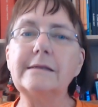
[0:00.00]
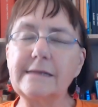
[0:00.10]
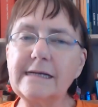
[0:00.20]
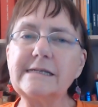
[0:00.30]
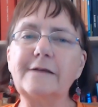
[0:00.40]

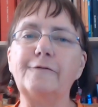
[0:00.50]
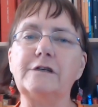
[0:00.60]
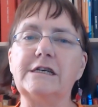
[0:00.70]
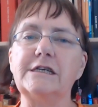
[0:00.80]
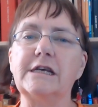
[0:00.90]
trust the
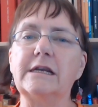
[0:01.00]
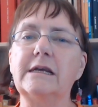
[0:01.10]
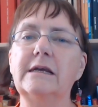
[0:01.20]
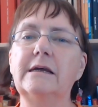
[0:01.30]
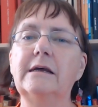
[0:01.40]

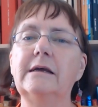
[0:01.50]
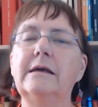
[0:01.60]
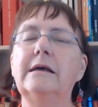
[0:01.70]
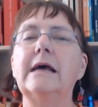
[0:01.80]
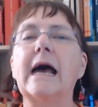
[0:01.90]
physician
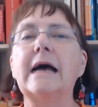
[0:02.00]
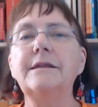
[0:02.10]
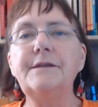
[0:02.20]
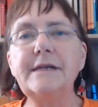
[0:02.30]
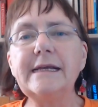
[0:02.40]

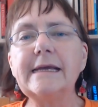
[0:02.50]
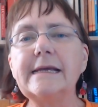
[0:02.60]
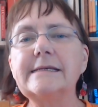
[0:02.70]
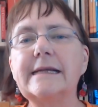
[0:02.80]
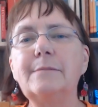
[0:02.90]
and drink
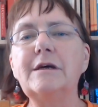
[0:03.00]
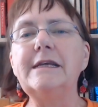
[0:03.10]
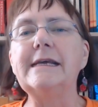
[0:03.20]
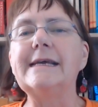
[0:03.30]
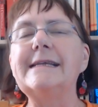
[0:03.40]
his
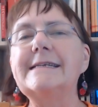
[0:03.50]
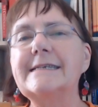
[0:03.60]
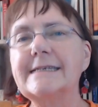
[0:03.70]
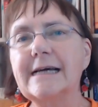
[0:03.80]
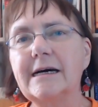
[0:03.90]
remedy in
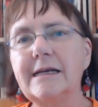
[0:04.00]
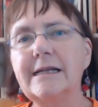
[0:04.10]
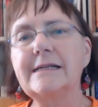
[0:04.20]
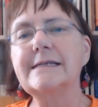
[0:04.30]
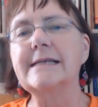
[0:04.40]

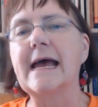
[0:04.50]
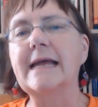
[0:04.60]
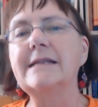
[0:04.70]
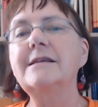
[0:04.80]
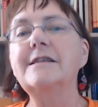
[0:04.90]
silence
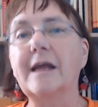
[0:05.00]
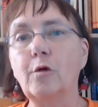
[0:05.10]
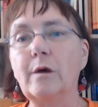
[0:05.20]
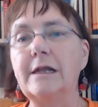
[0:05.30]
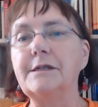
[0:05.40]
and
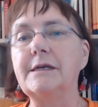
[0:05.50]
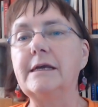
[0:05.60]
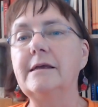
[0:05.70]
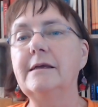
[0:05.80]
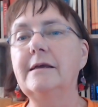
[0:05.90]

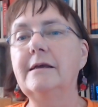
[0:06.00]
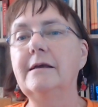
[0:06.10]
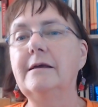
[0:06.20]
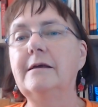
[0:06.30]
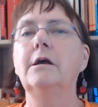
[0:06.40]
tranquility.
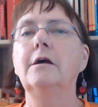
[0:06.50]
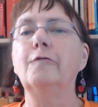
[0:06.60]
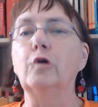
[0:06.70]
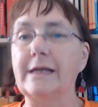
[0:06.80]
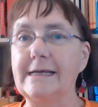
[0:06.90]

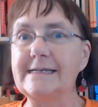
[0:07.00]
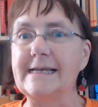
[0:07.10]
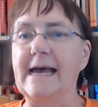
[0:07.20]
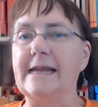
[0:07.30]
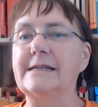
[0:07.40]
For his
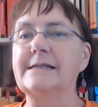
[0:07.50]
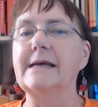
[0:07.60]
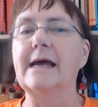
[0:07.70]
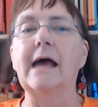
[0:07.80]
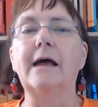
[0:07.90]
hand,
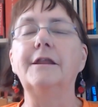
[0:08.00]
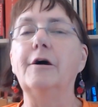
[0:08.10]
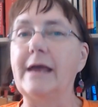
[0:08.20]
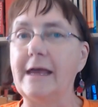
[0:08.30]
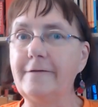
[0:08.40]

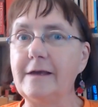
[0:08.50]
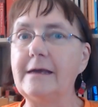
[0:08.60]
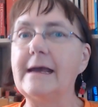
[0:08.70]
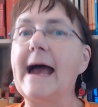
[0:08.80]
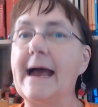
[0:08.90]
though
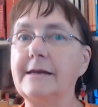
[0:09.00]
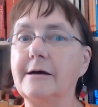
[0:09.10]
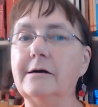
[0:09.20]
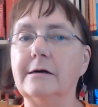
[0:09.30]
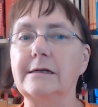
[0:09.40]
heavy and
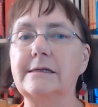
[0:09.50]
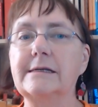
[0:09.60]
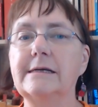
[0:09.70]
hard,